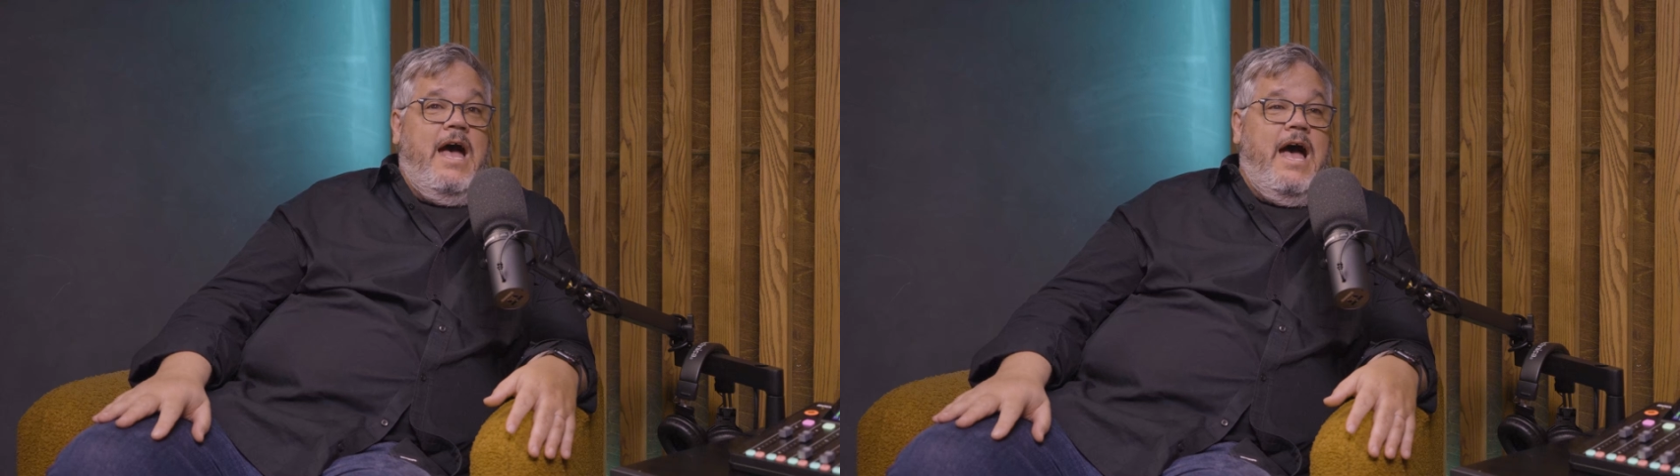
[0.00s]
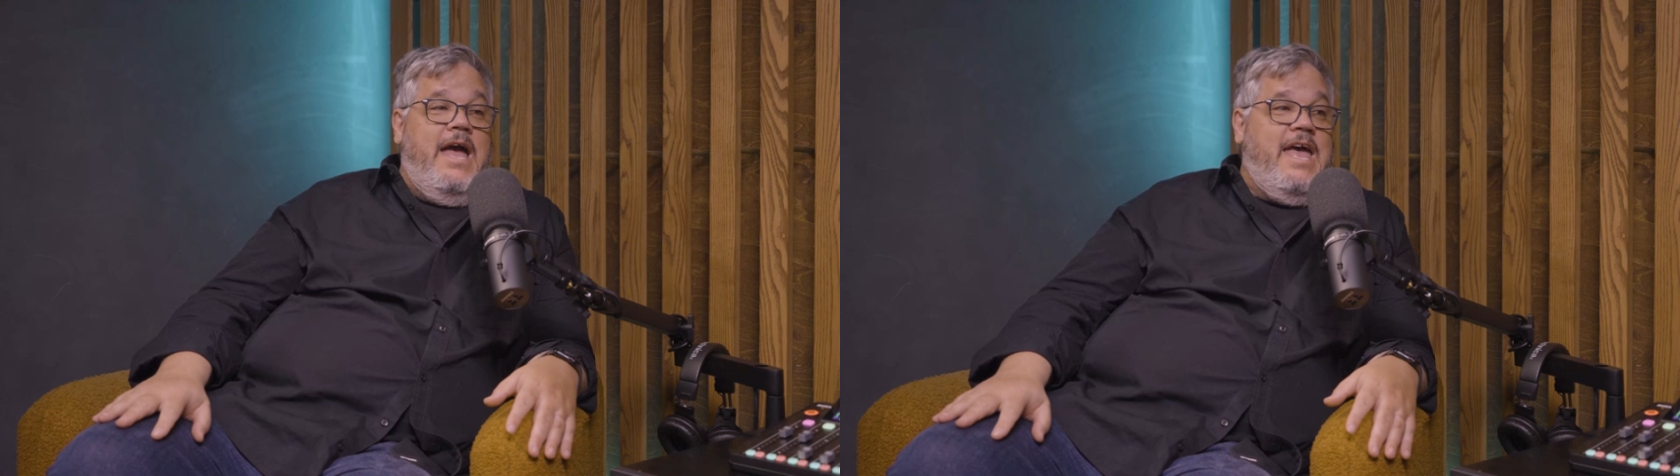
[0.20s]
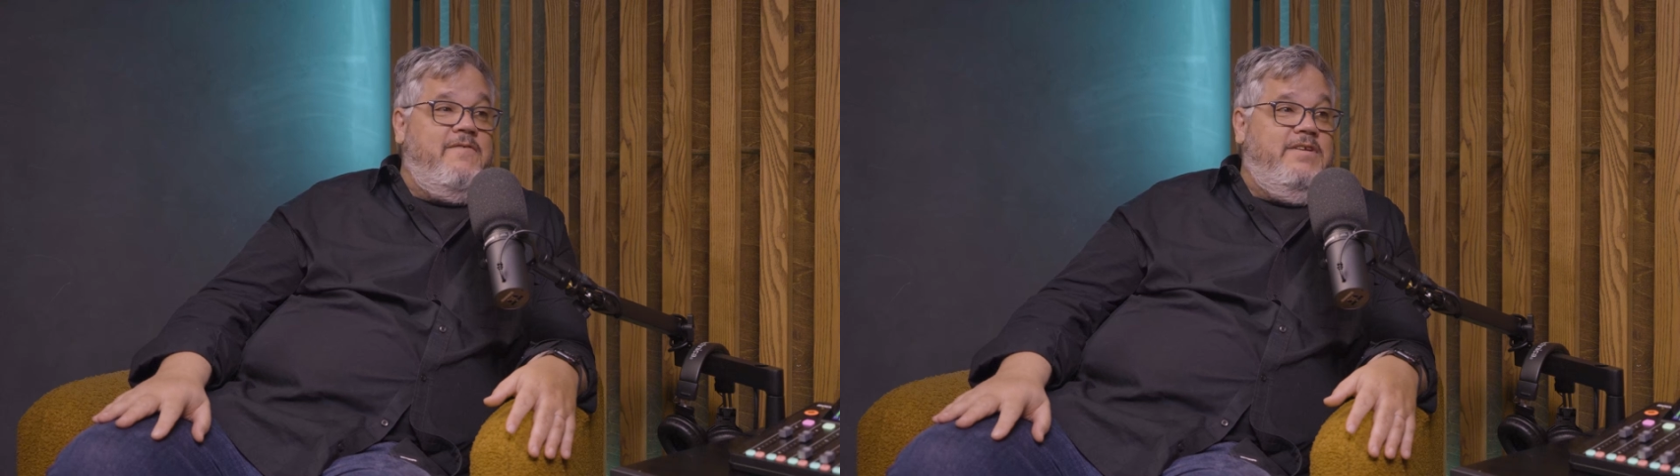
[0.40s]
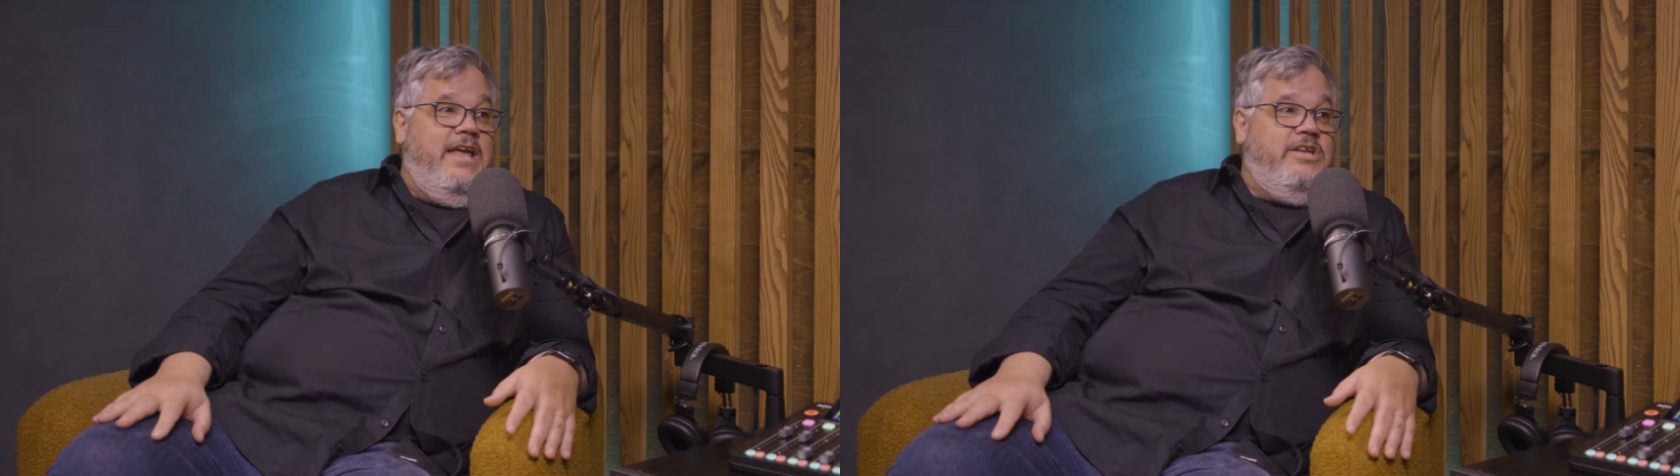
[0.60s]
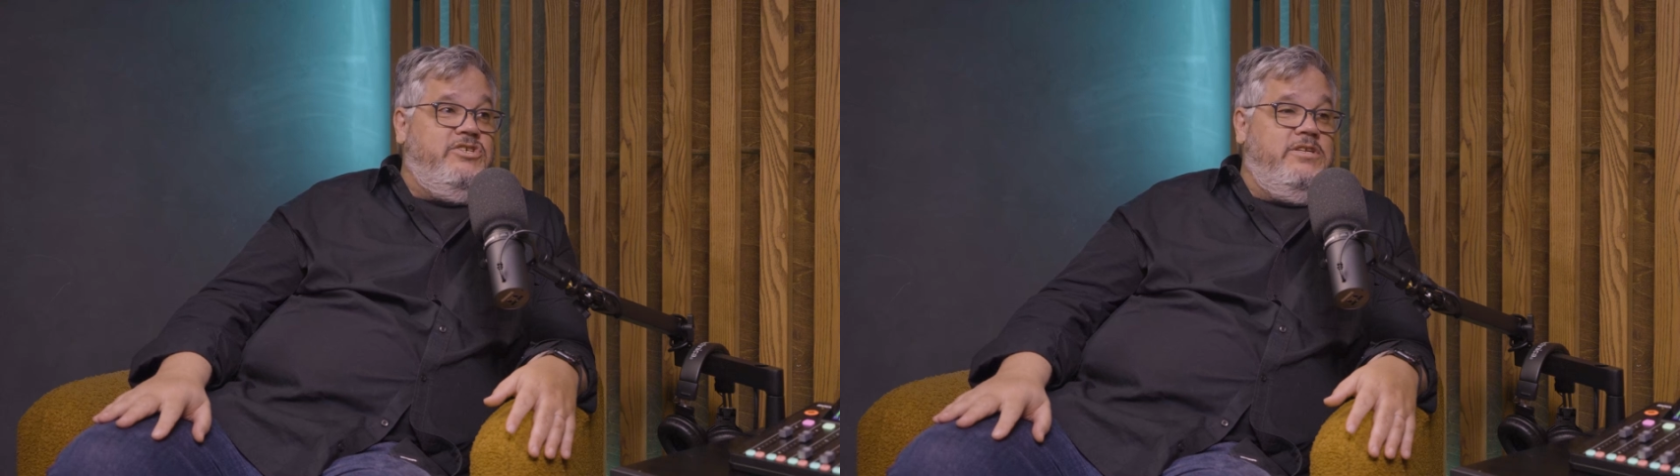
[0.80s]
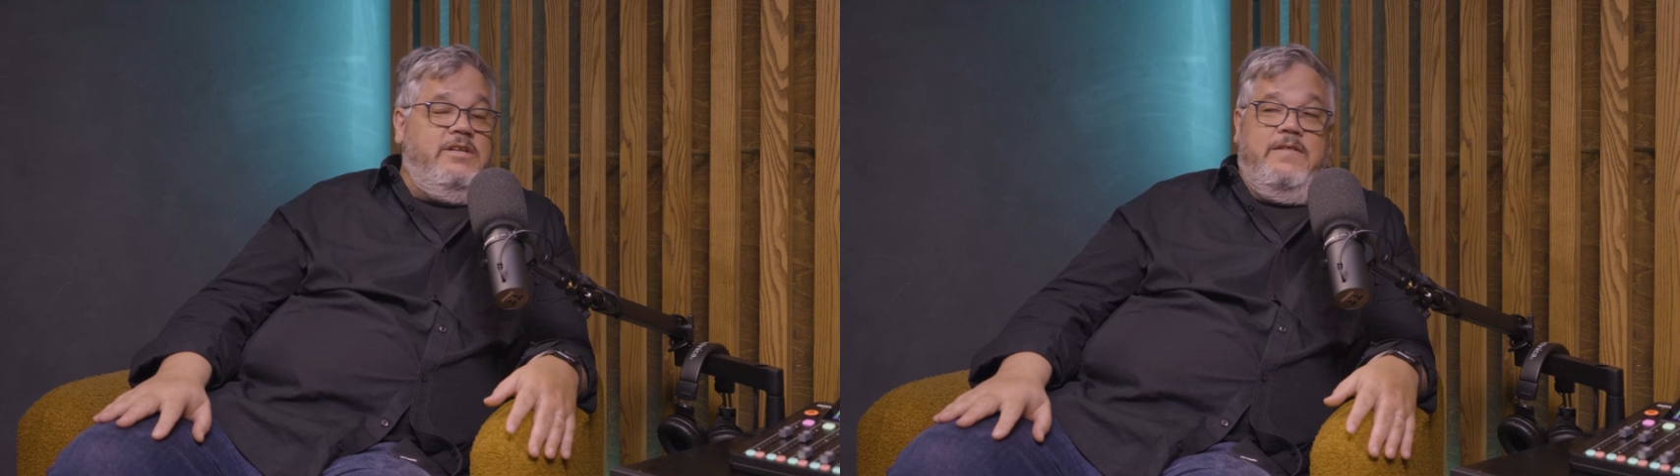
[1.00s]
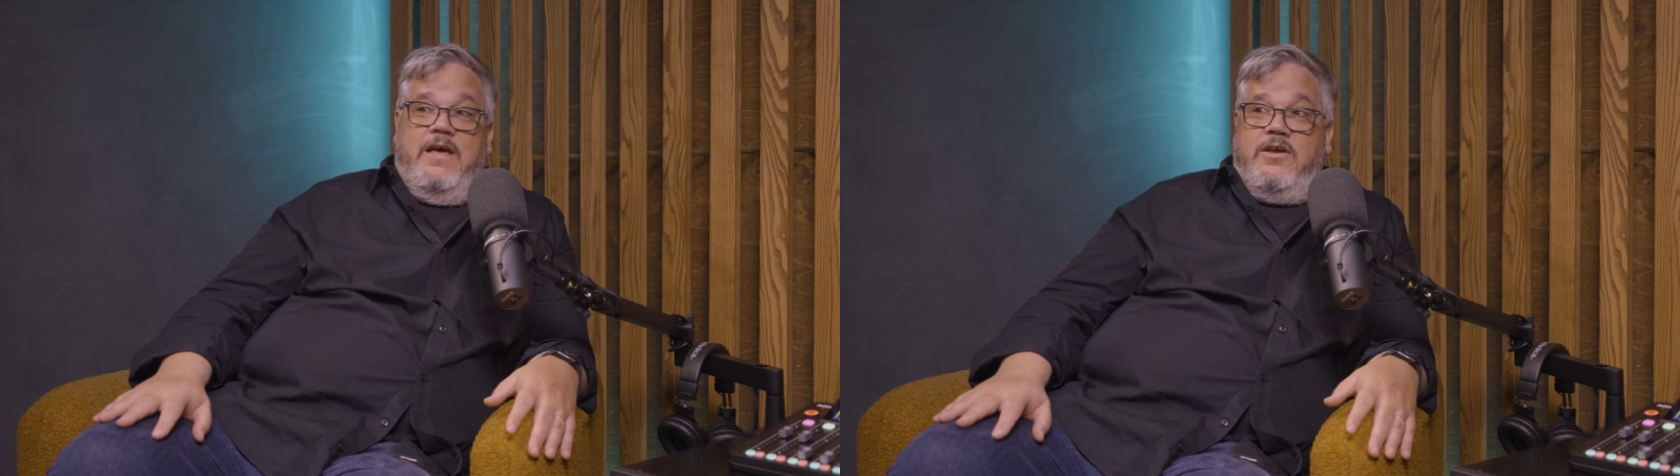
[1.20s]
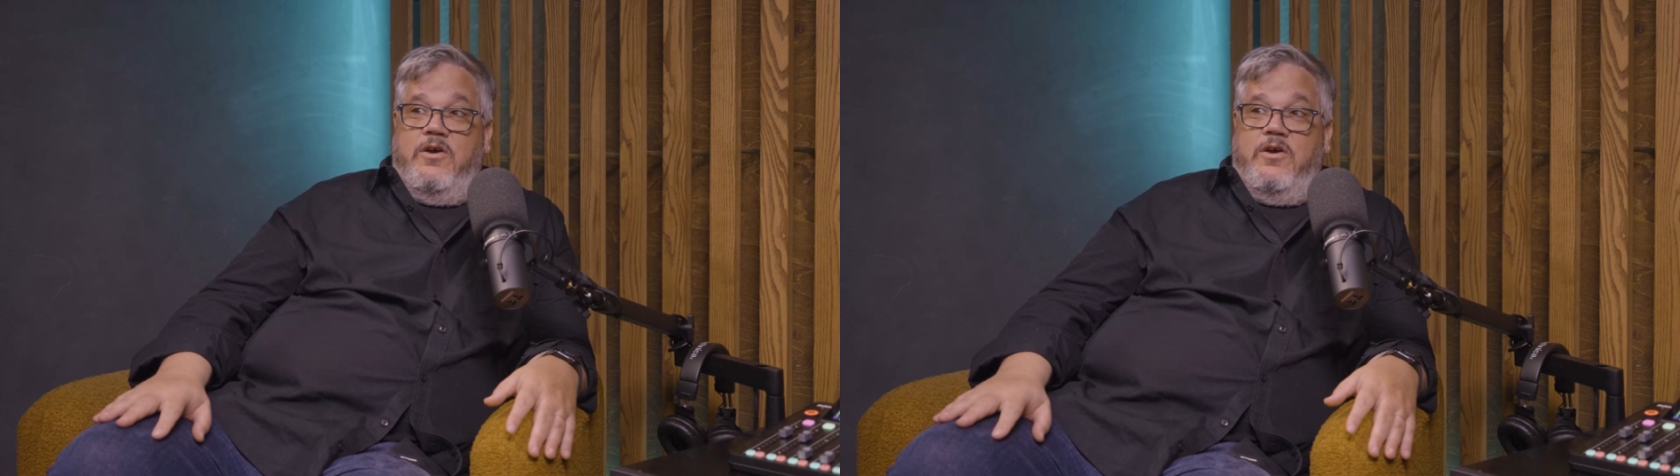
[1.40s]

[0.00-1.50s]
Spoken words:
I have an agent that